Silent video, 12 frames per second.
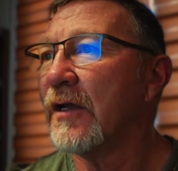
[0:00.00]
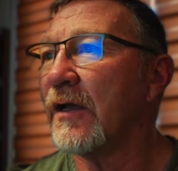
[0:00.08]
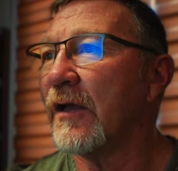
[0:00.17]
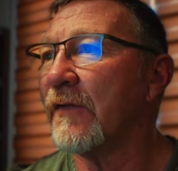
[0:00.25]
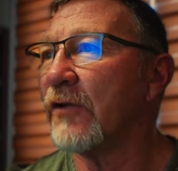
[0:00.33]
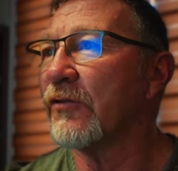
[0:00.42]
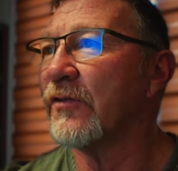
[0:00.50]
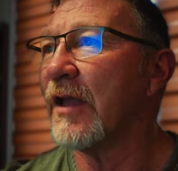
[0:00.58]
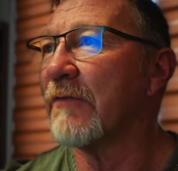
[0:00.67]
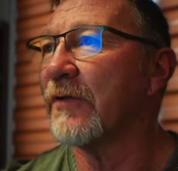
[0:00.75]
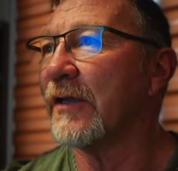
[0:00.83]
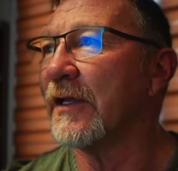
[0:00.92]
uh, there's
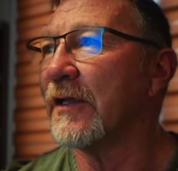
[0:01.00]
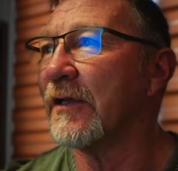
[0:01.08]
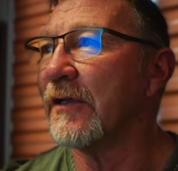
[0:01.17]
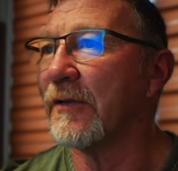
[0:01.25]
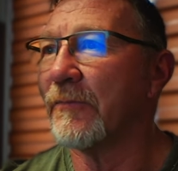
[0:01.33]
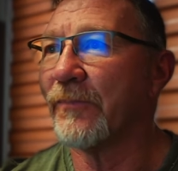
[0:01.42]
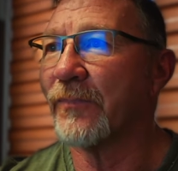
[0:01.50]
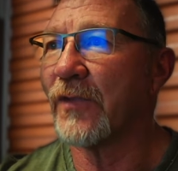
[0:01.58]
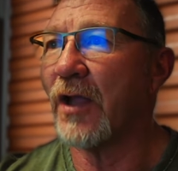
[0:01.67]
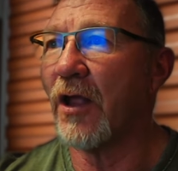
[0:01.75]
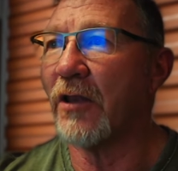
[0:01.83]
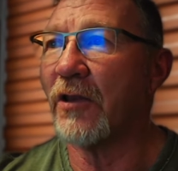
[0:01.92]
definitely
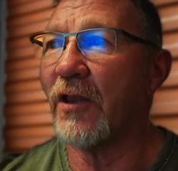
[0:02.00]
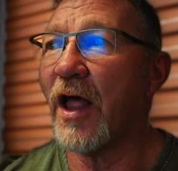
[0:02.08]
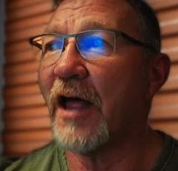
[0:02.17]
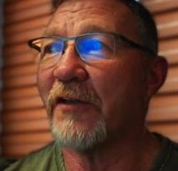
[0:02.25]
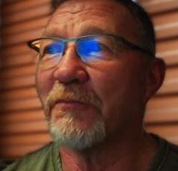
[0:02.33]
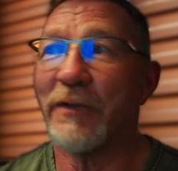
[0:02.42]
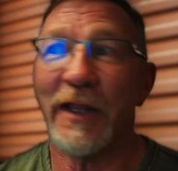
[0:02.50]
a lot of